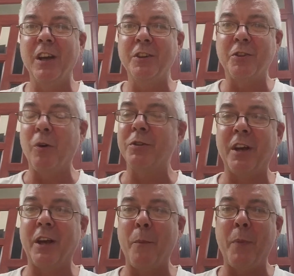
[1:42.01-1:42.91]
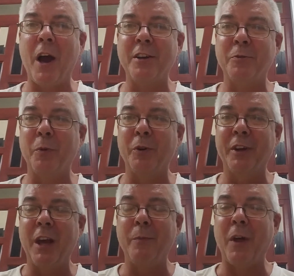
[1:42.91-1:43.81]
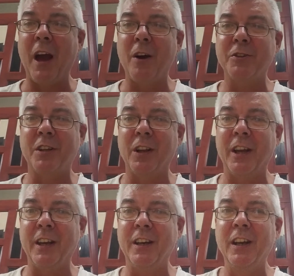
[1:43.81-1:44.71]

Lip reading: So it was like impossible to keep the house clean,